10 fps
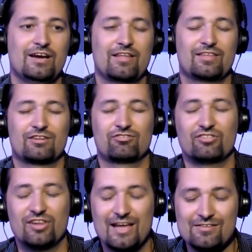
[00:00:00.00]
I think it's
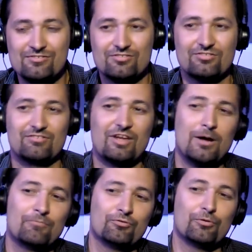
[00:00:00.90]
less mm, right.
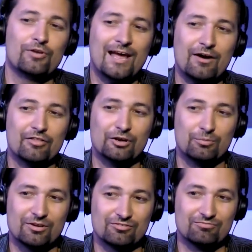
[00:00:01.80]
helpful now than
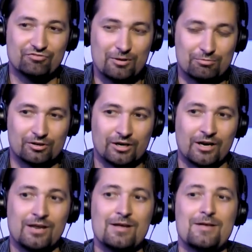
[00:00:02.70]
it was in
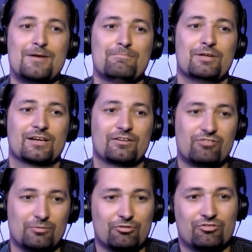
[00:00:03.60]
February,
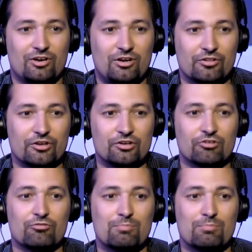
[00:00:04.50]
because it was all in the news.